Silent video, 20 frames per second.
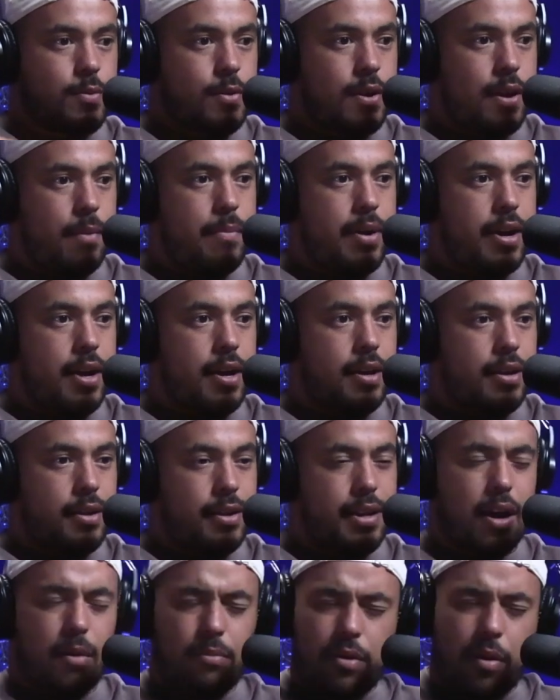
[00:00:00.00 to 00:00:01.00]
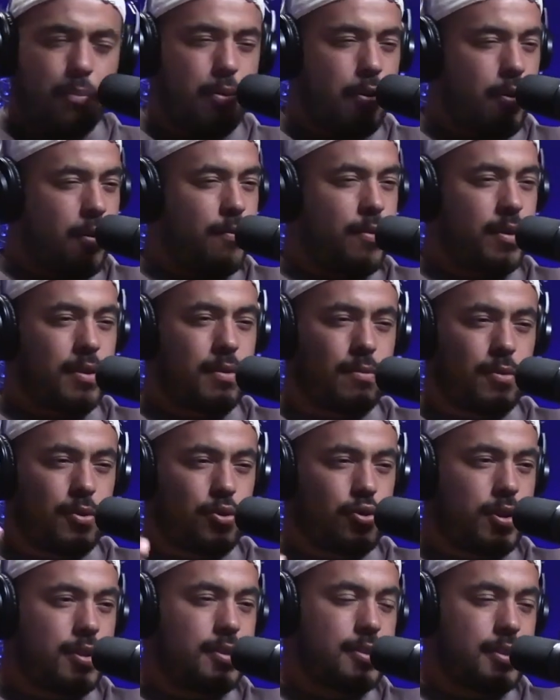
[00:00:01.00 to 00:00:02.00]
things will come back. Now, I'm not perfect. I'm
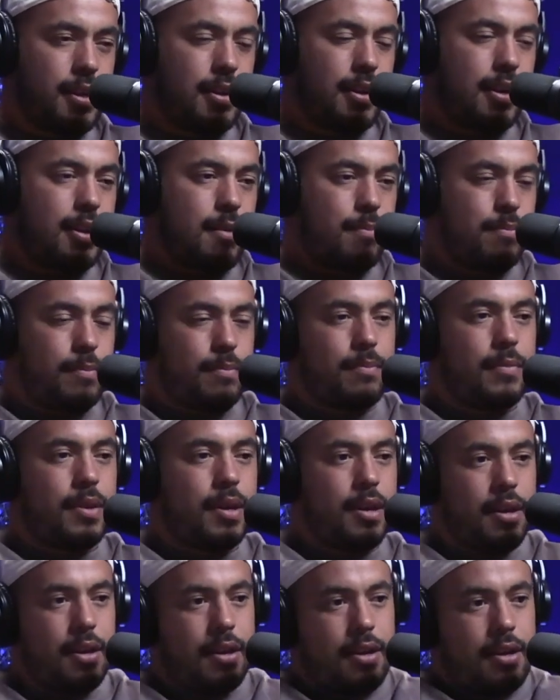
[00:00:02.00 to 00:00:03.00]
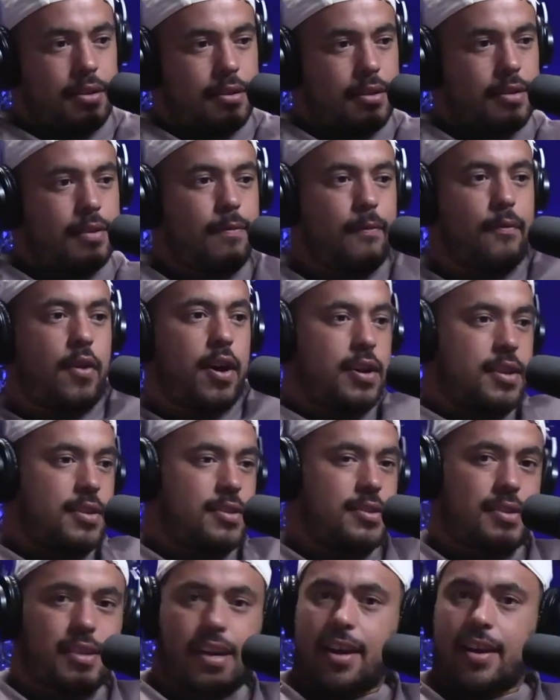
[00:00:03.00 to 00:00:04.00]
not trying to sit here like I'm this
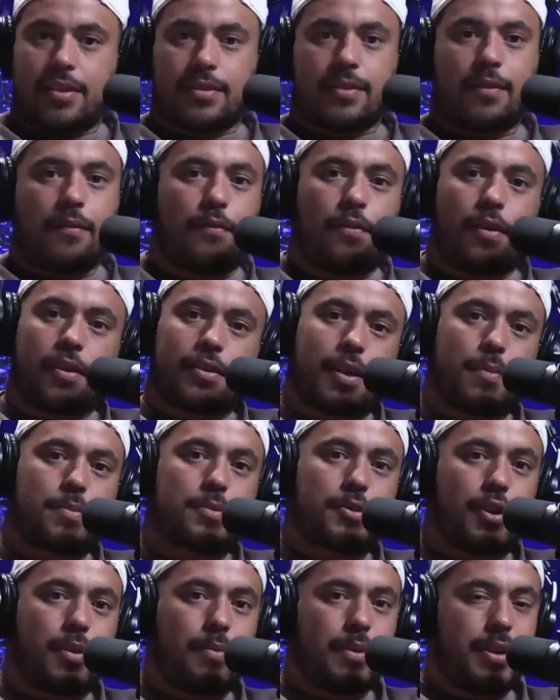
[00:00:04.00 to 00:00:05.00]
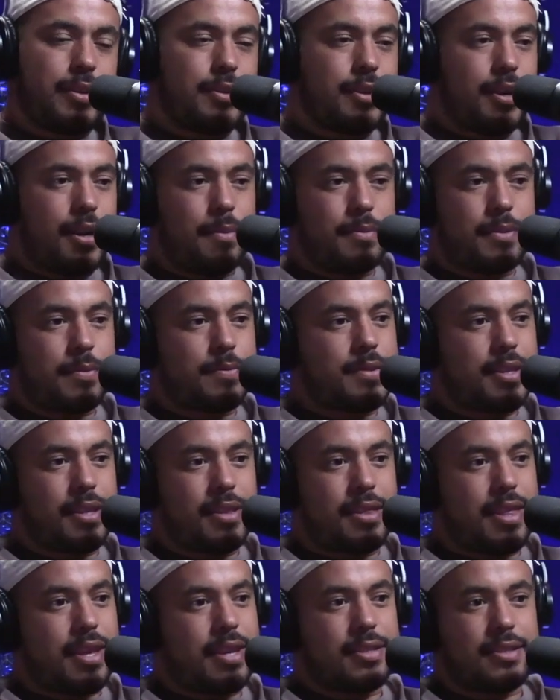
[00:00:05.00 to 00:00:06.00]
fucking saint, because I've fucked up so many times. I've
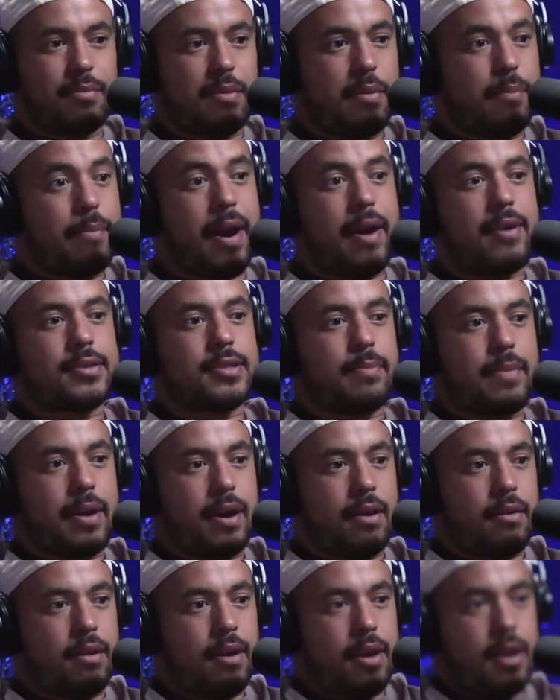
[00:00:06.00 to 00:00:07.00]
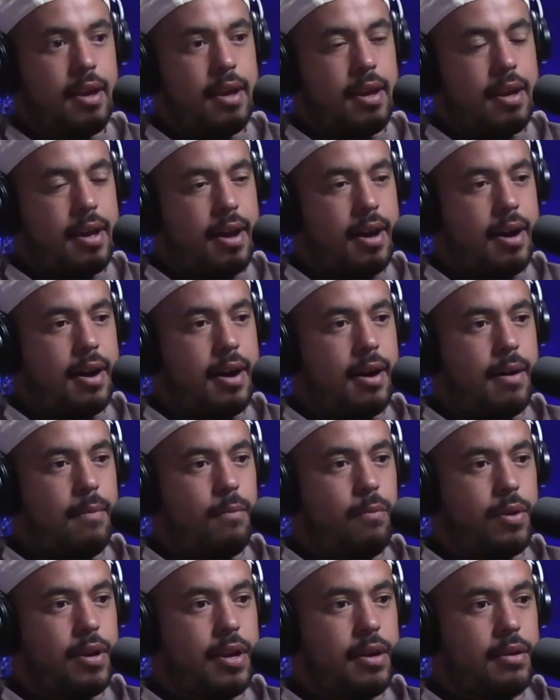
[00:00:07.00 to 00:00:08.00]
said things I'm embarrassed about
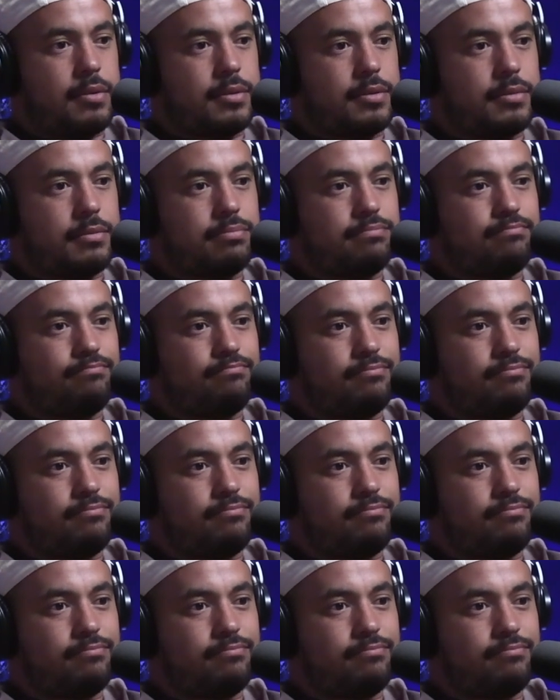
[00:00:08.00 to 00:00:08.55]
when I was